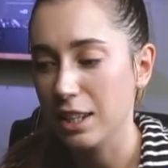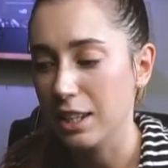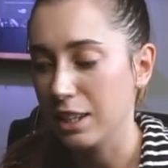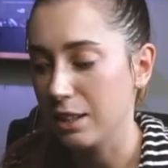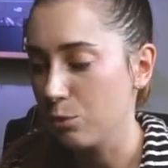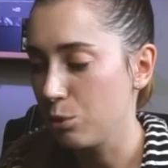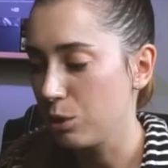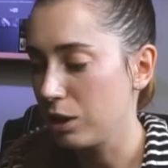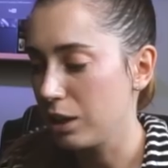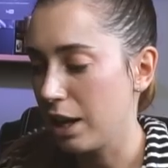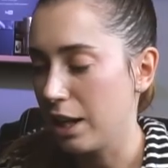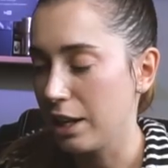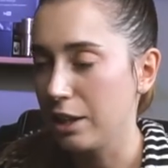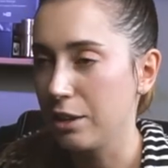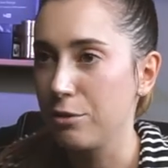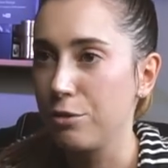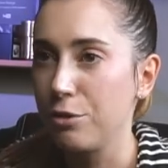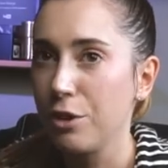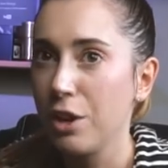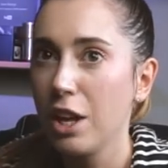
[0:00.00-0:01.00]
It will kind
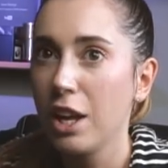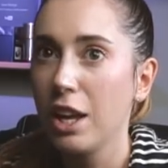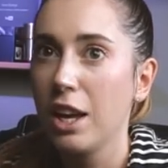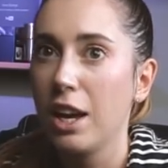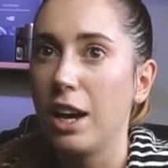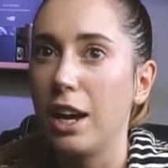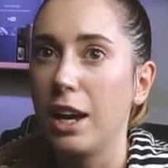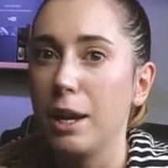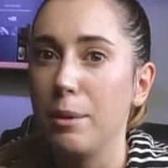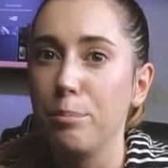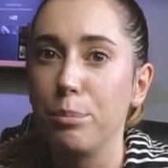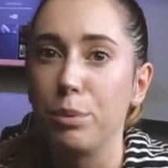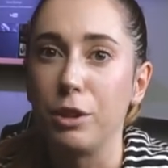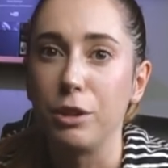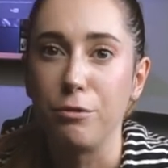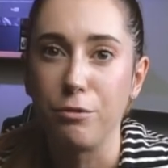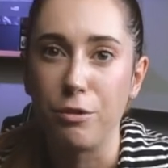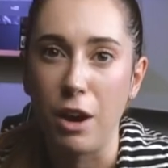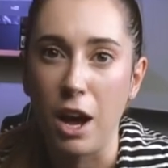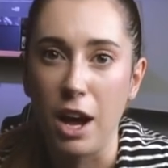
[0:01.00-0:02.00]
of
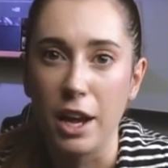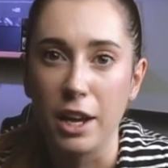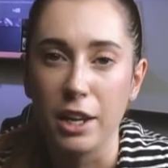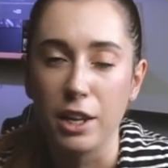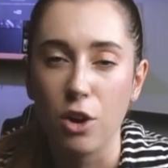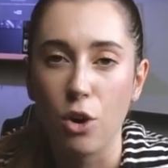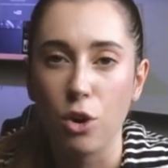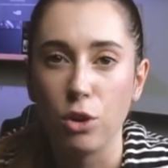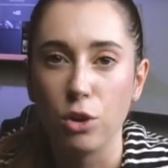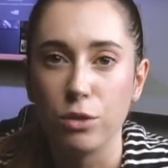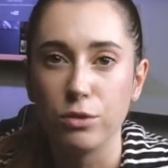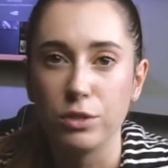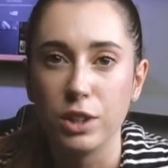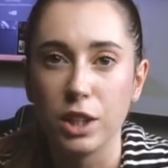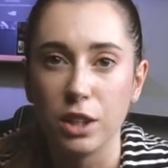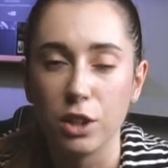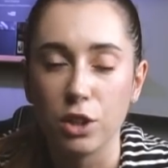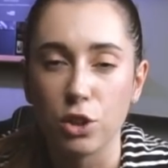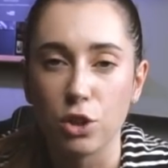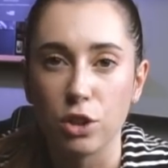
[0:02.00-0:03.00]
amplify all of
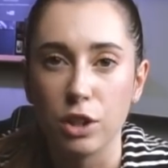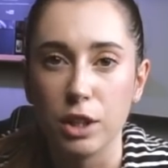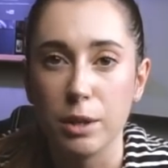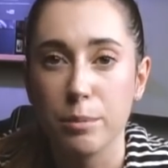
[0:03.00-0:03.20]
the little